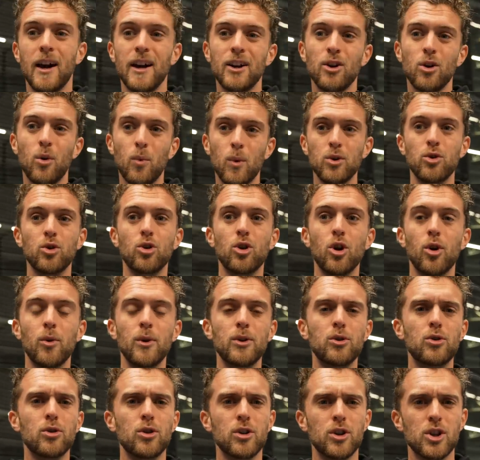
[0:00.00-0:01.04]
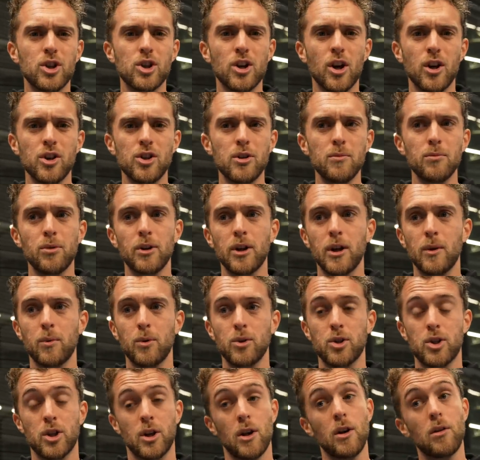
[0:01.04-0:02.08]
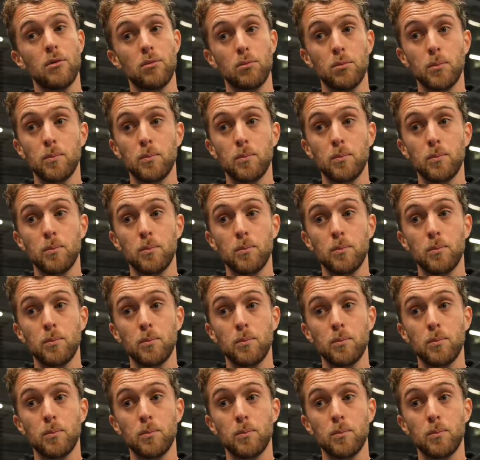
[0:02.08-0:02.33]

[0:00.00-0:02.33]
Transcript: I don't want to go into the discussion, but I will say, oh,